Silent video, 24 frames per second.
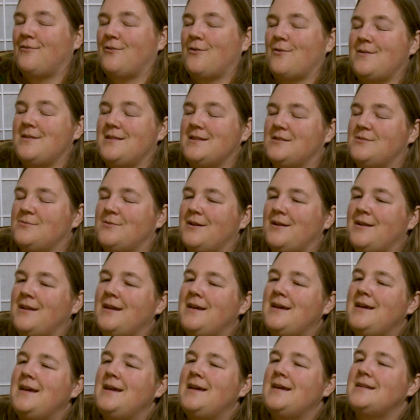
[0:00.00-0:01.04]
growing this one.
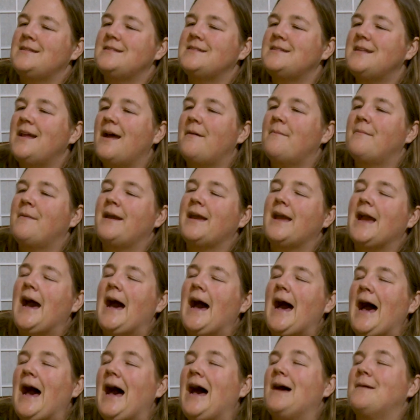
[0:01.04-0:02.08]
It's not my
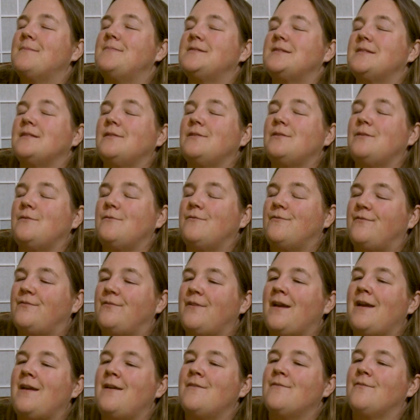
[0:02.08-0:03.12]
absolute
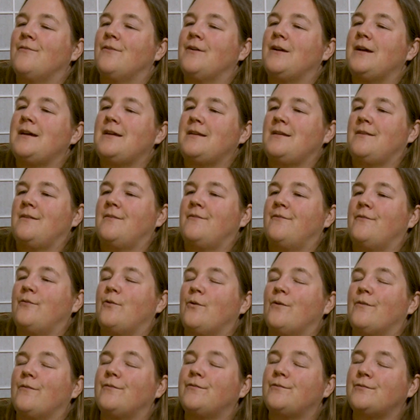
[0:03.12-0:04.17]
favorite
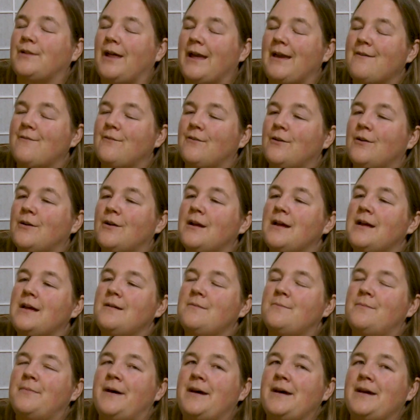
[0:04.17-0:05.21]
for flavor,
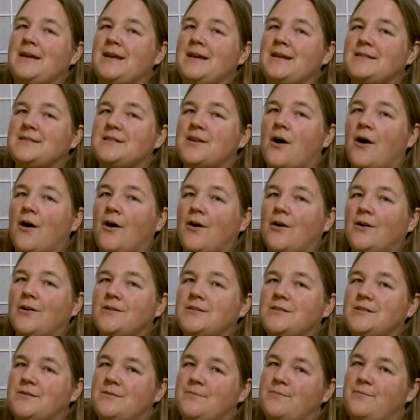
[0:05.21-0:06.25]
but it's hard
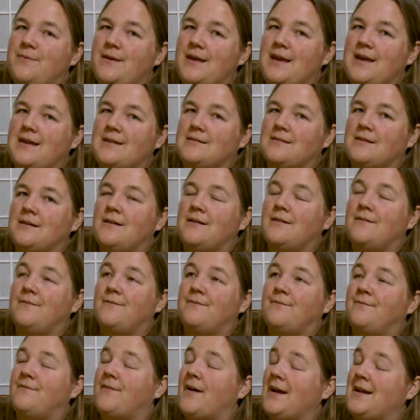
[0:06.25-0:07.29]
to beat
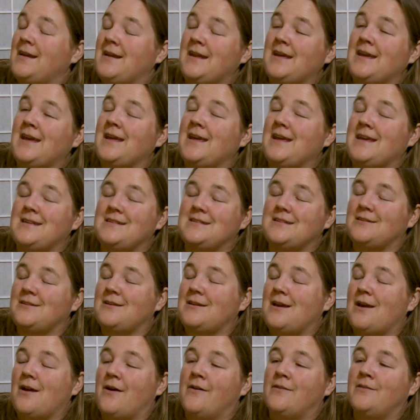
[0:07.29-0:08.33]
finding it
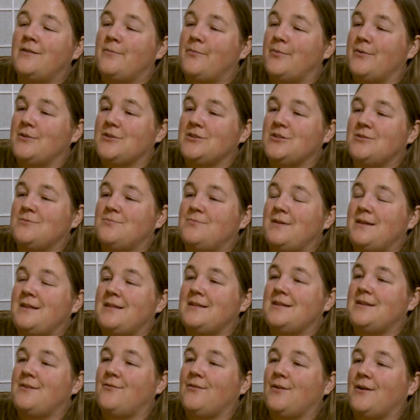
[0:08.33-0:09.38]
easily on the bush, being the
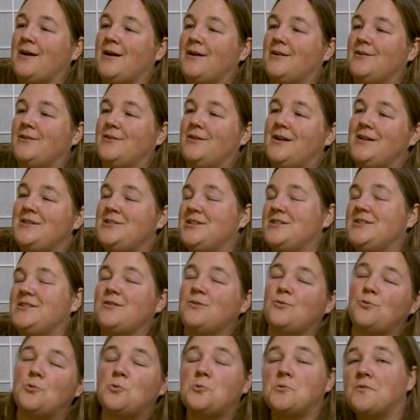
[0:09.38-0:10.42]
different color, and just the
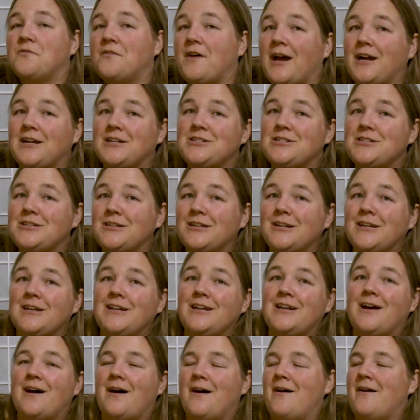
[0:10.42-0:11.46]
cool factor
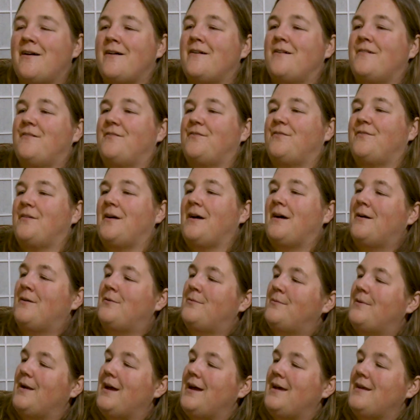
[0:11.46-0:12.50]
of a
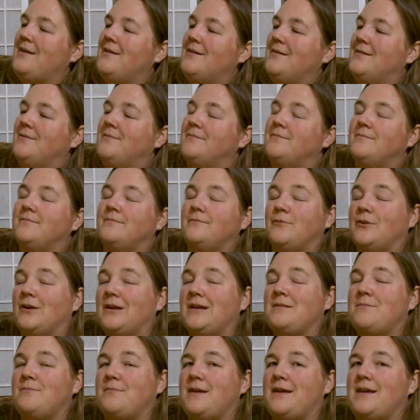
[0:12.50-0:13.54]
red
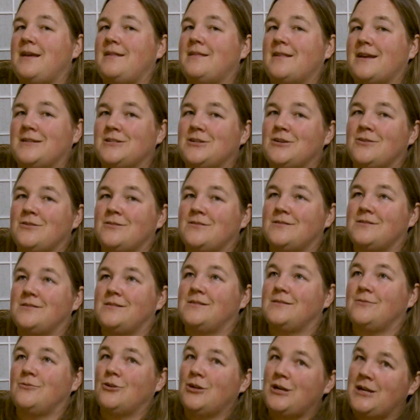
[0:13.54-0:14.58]
green bean that turns
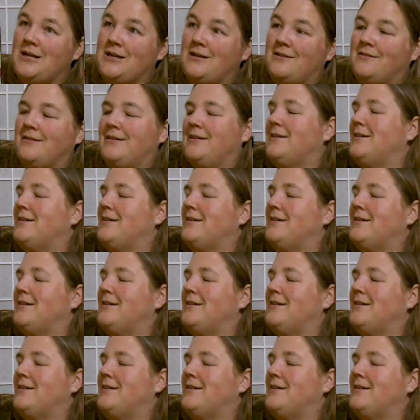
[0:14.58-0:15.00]
green